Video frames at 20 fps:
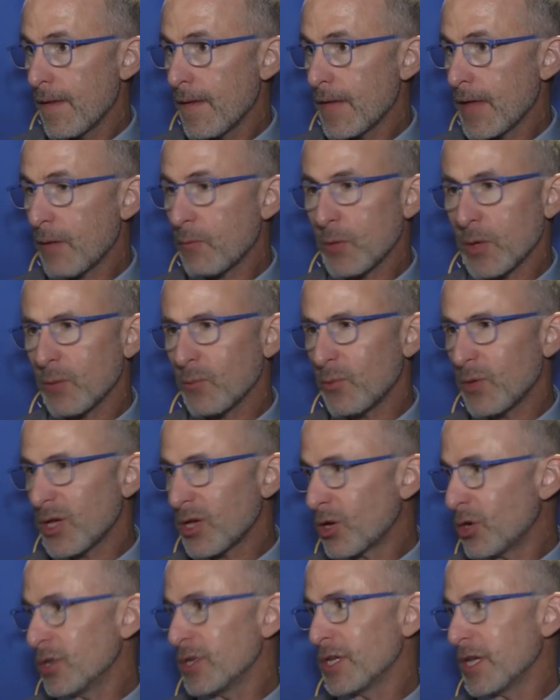Yeah, we
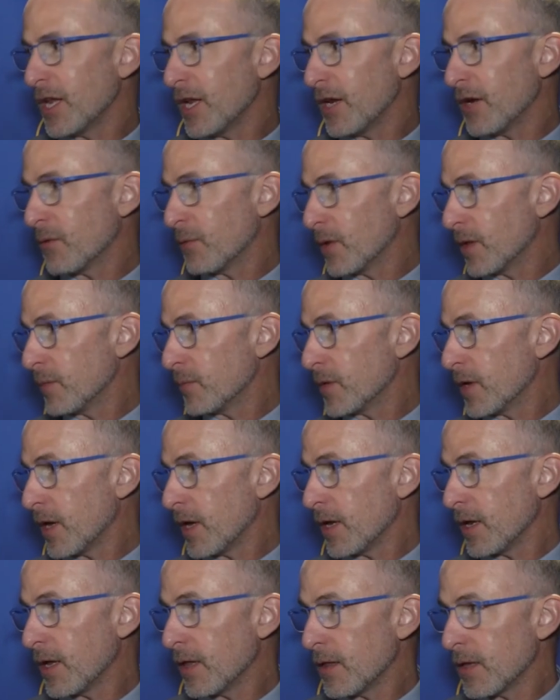couldn't get in a rhythm
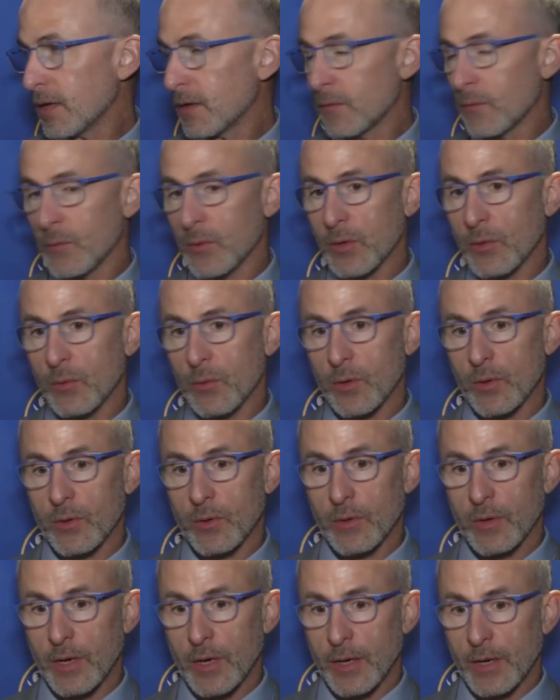tonight. I think we
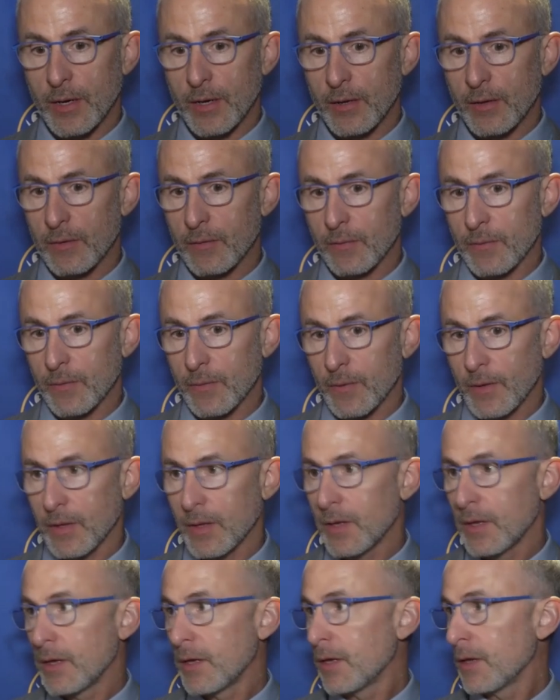were
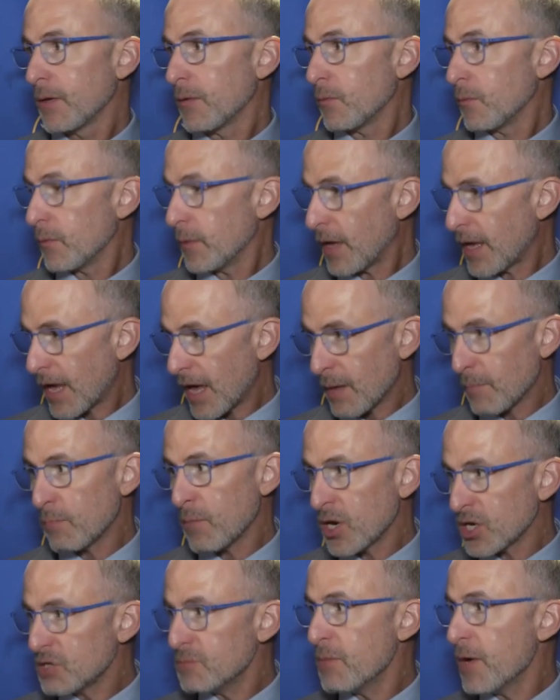they had
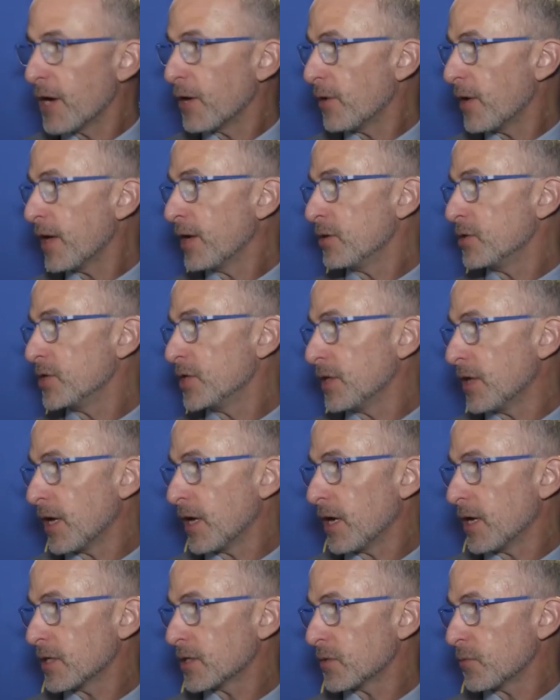much better energy
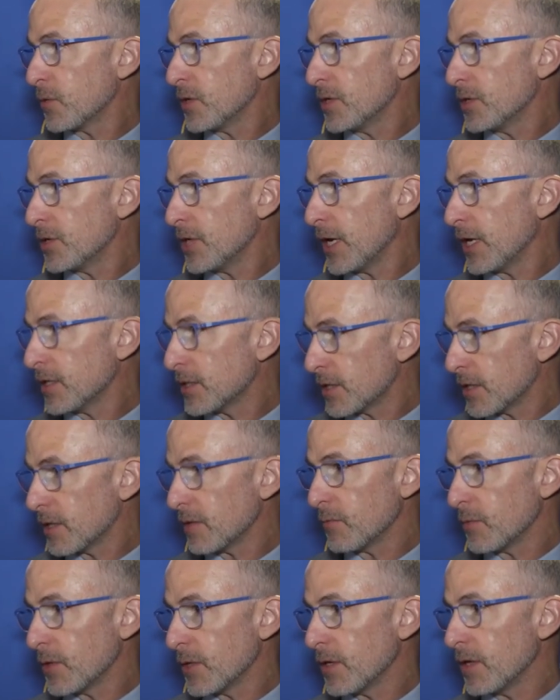than us. We chased it.
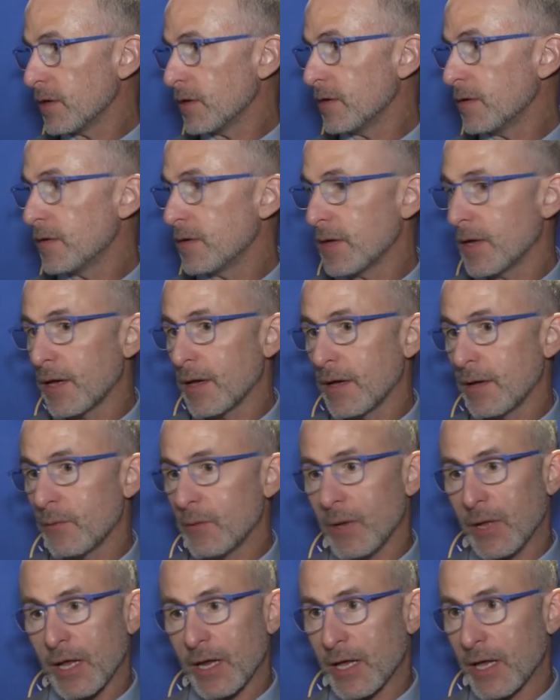We didn't. A
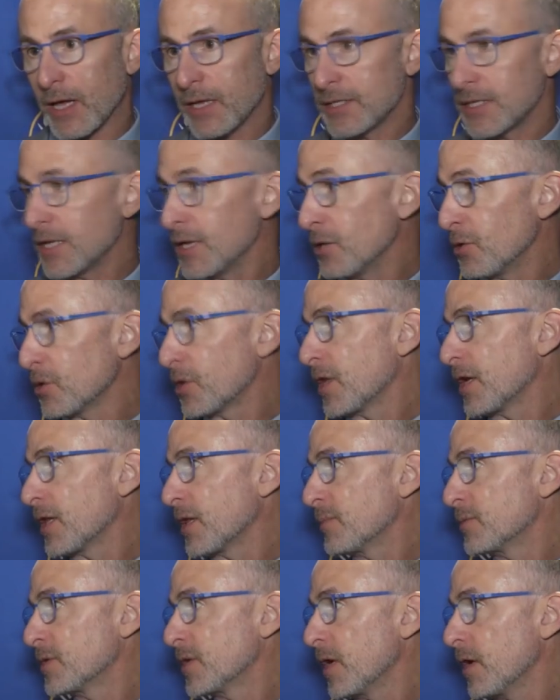lot of guys didn't look like
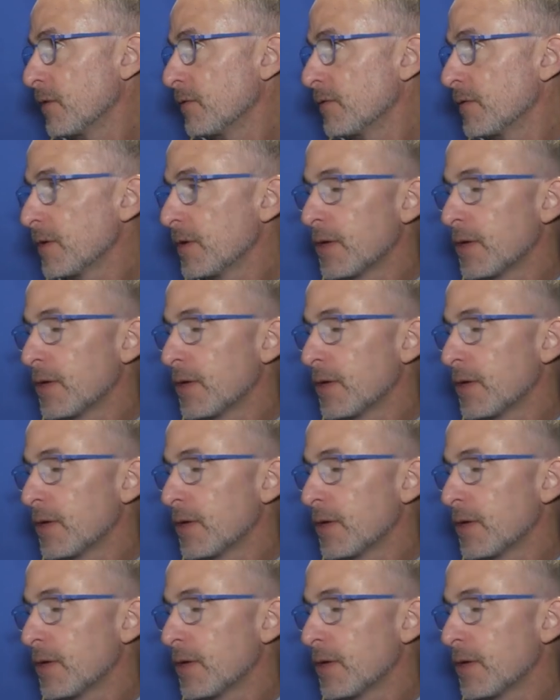themselves,